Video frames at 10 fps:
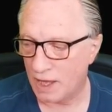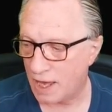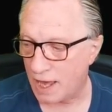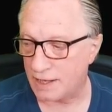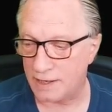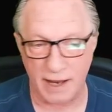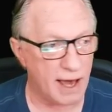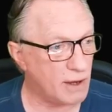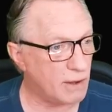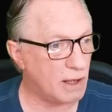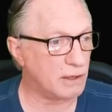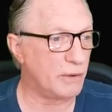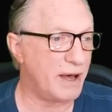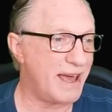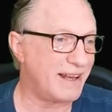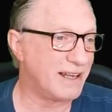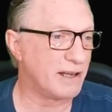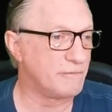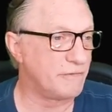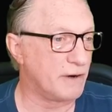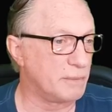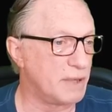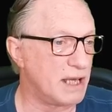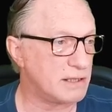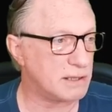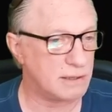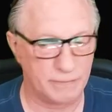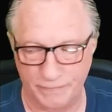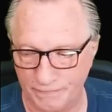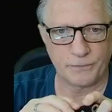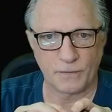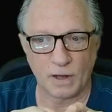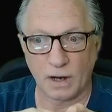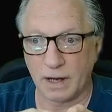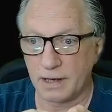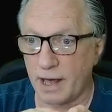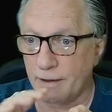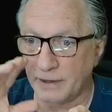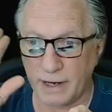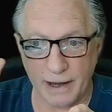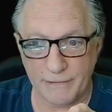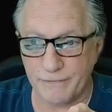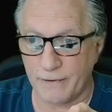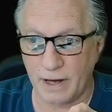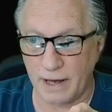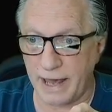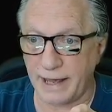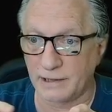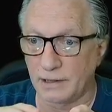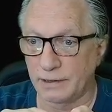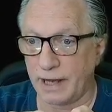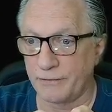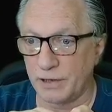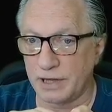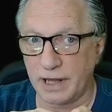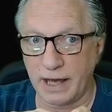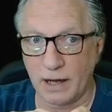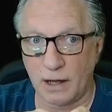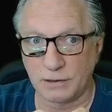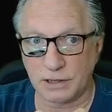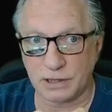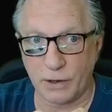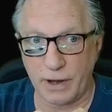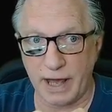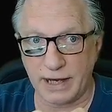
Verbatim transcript: and now I'll go ahead and confirm this. All right, now that I've handled everything, I'll just go ahead